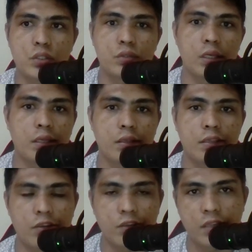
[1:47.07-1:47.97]
through the
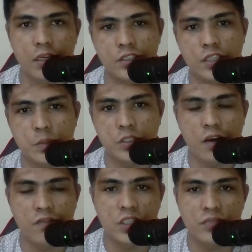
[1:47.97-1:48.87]
link down in the description
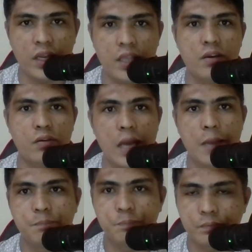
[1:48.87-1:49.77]
of this video
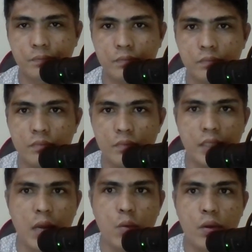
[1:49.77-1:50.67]
right
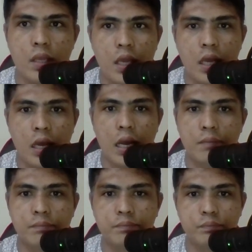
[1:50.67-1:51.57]
now
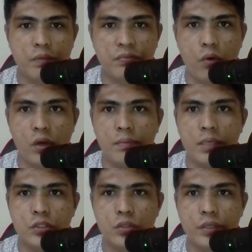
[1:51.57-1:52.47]
um, before I'm
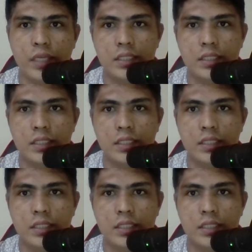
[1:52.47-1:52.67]
going to show you